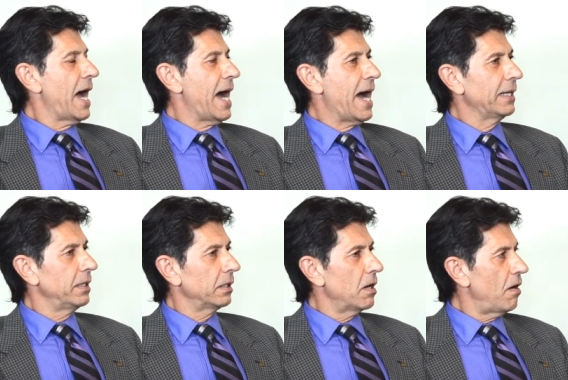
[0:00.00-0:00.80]
and the
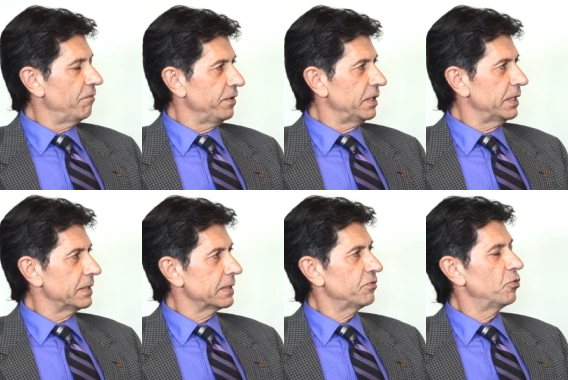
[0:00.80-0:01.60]
confidence
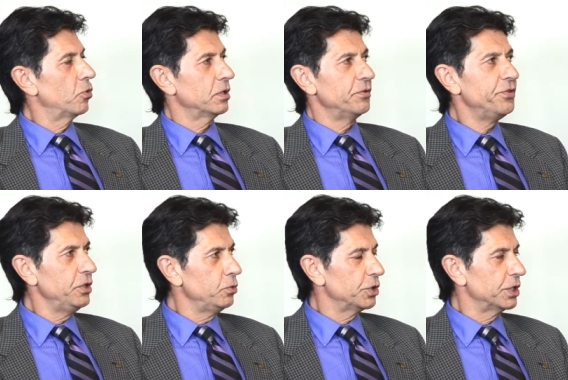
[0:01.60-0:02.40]
for the
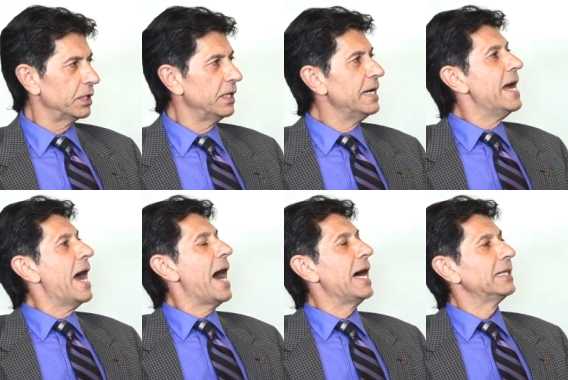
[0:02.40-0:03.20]
future
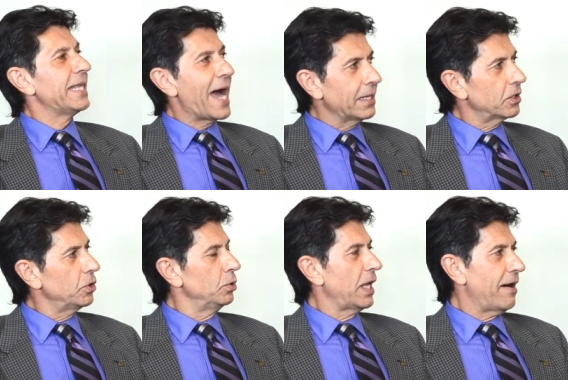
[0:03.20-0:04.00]
and that
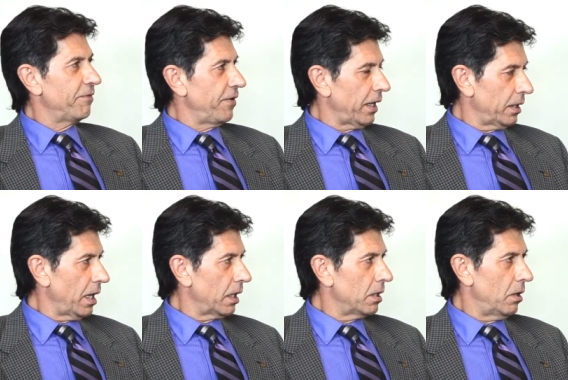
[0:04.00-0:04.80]
could affect the
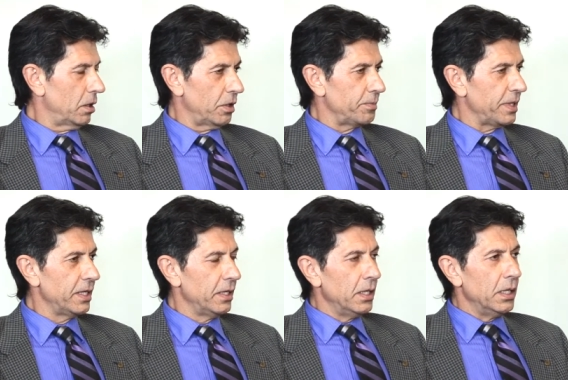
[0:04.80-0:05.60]
economy.
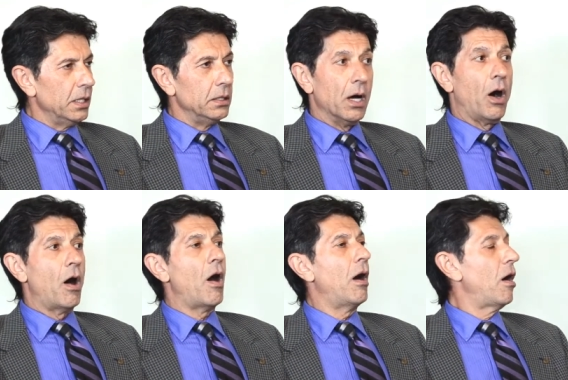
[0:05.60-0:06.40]

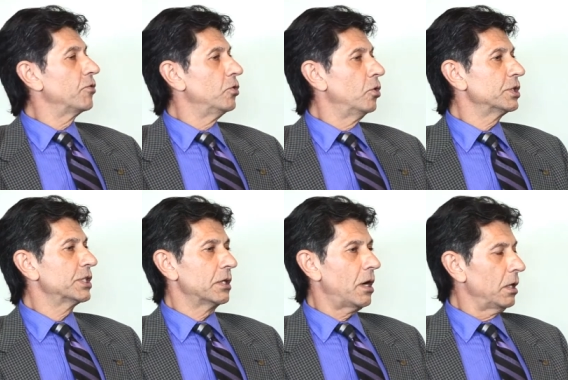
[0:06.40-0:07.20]
Now, of course,
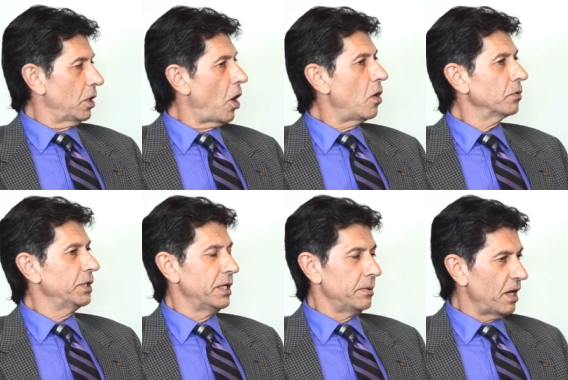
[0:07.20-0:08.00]
there are
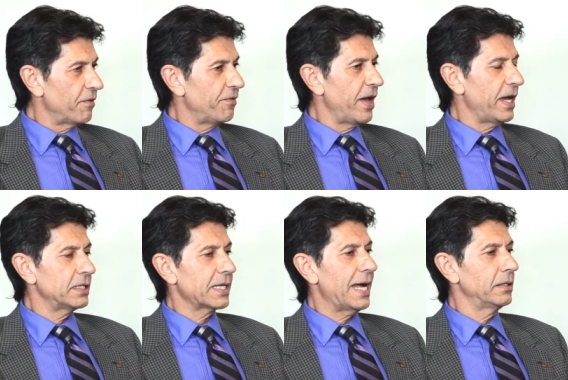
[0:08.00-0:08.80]
long-term effects,
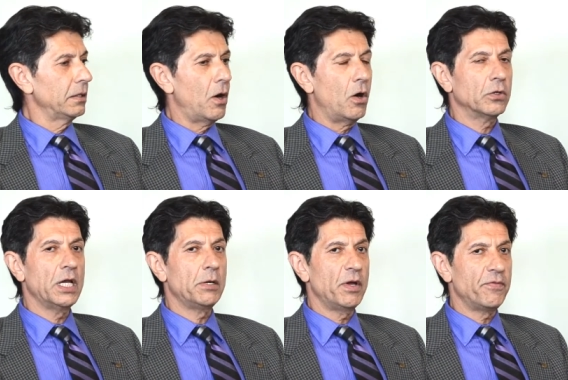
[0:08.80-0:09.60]
and the
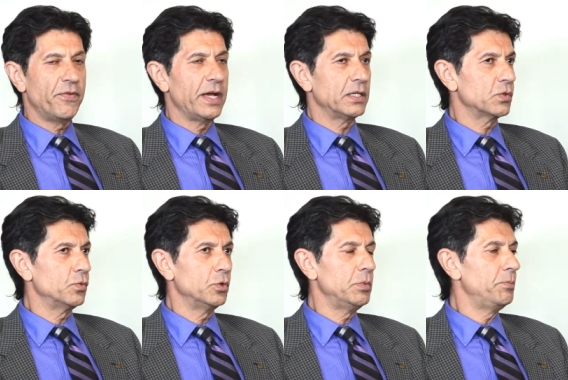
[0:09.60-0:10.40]
long-term effects
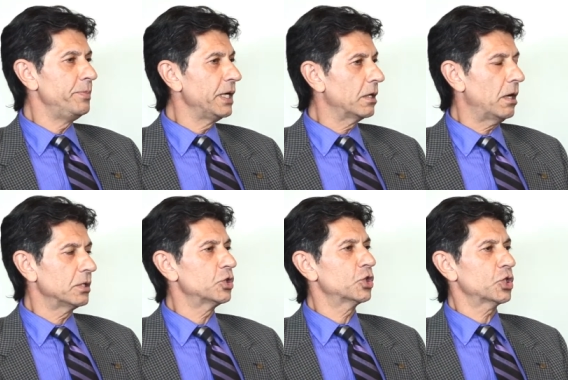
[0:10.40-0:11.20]
would be
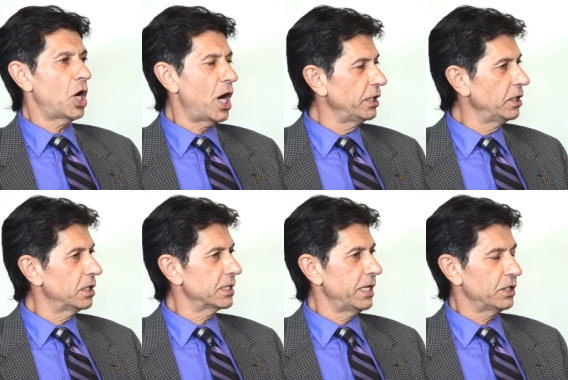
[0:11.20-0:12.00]
because
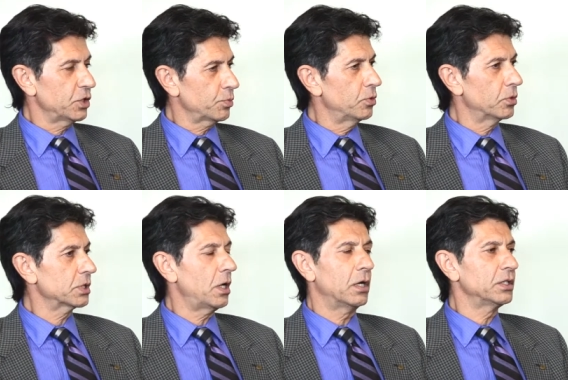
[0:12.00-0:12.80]
China's exports
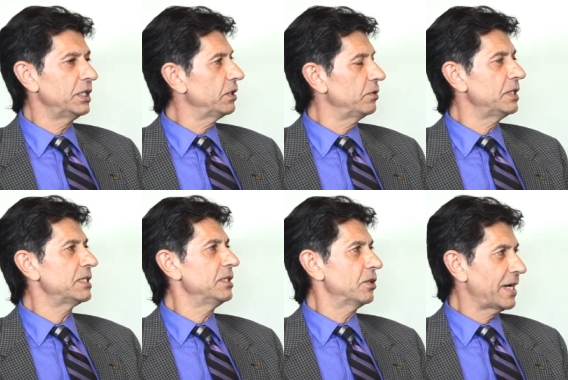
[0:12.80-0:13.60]
are
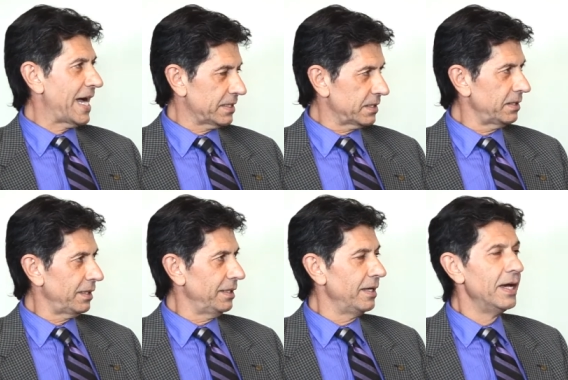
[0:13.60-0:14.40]
decreasing drastically.